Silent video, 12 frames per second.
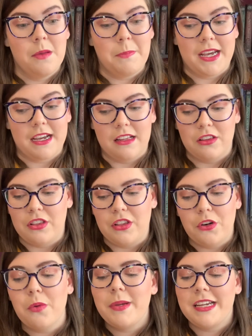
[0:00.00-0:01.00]
make it a
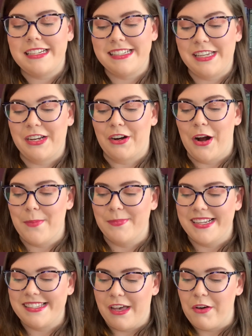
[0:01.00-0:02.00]
little bit easier on
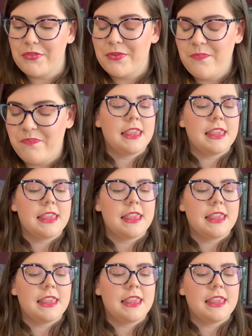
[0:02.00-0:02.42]
myself.